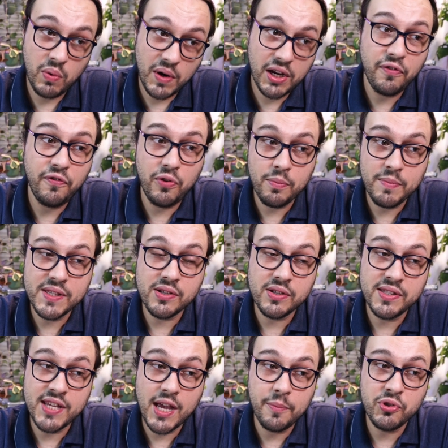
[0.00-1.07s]
Quite a few
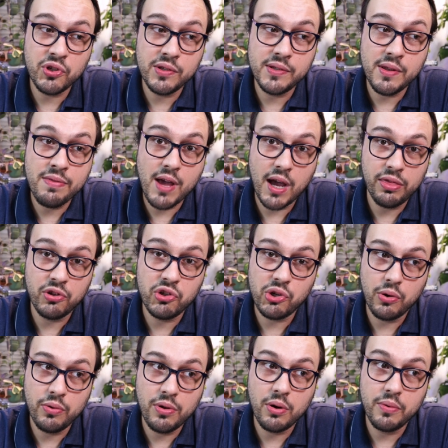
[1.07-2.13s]
misconceptions in that
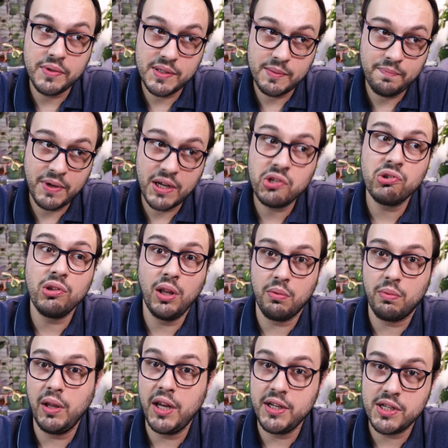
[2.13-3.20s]
show, though, especially
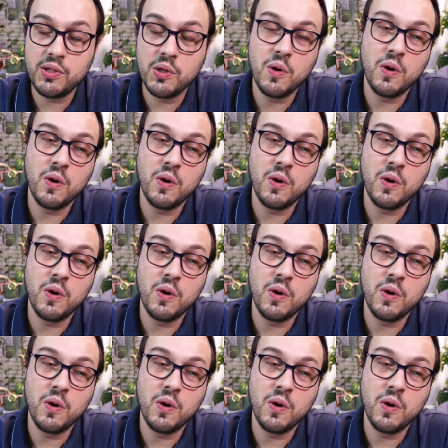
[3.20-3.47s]
related to